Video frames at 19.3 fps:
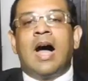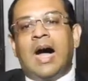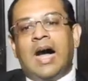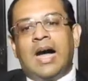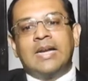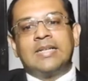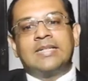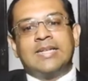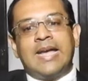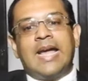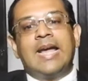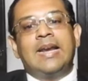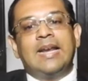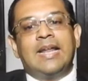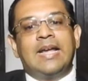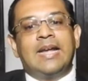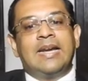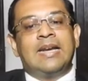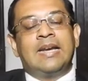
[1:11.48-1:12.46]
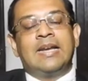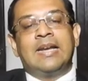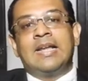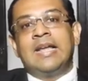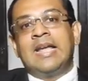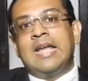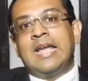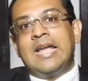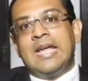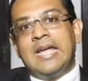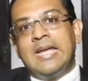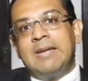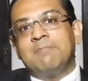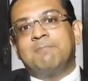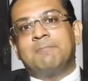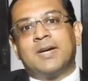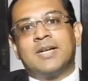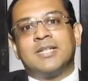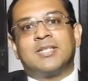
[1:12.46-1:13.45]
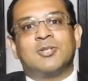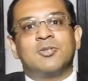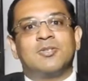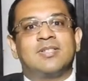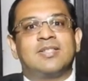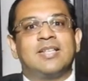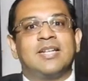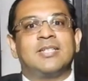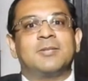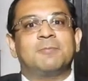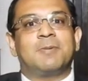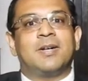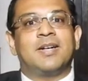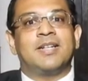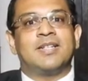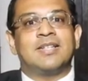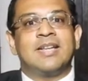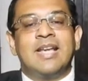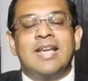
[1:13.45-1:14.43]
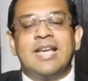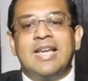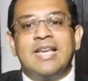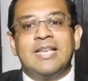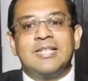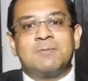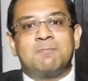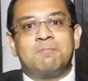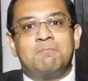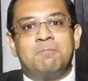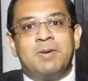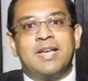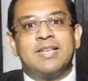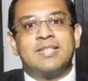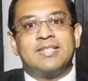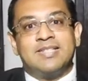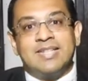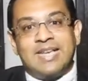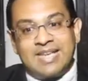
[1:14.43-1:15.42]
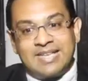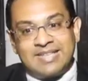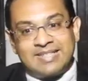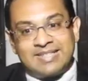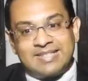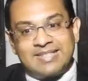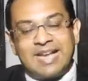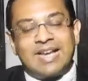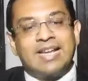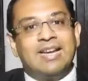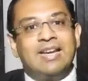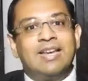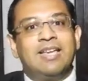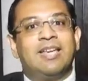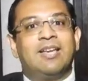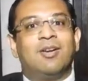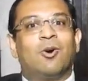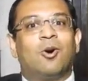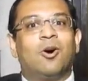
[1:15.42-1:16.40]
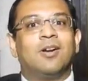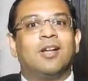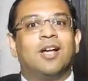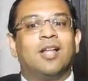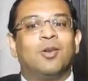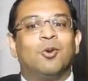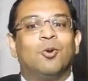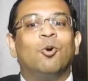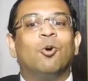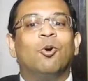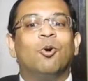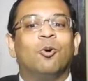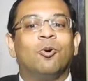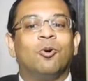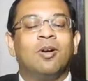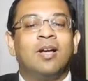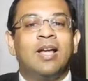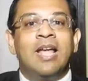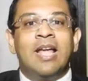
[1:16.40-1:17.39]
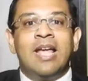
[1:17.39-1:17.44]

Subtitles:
Our tagline, Impart to Set Apart, is based exactly on our logo.